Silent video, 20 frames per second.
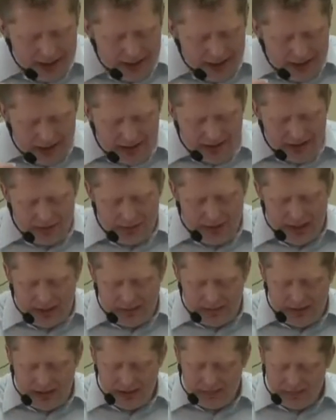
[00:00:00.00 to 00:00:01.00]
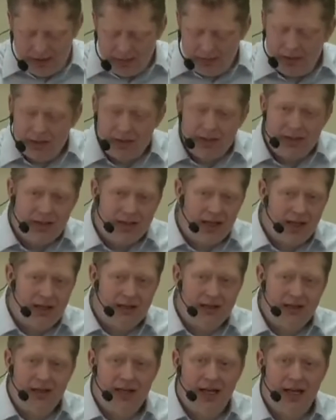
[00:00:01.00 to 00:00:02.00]
any other way of living will
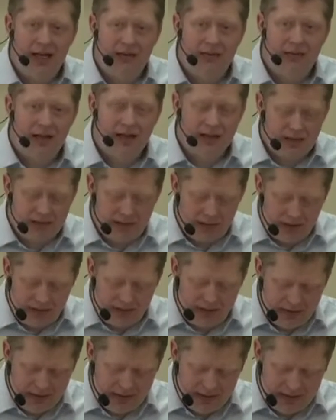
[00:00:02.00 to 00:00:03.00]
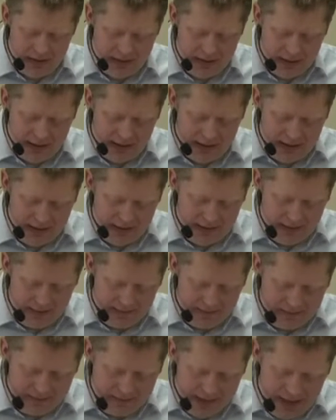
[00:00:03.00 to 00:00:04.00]
suck the life out of you.
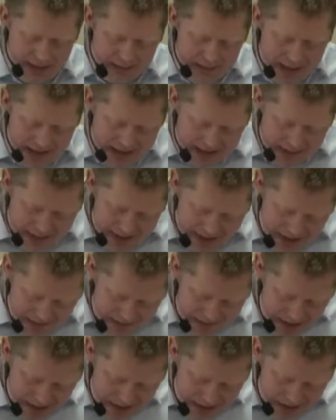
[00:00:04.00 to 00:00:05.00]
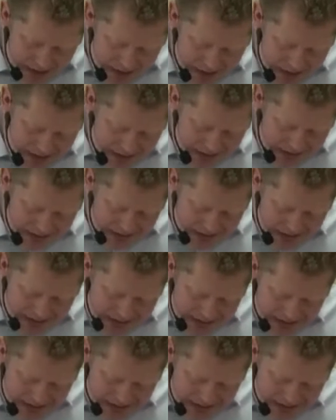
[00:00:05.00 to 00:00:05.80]
He makes himself known to you through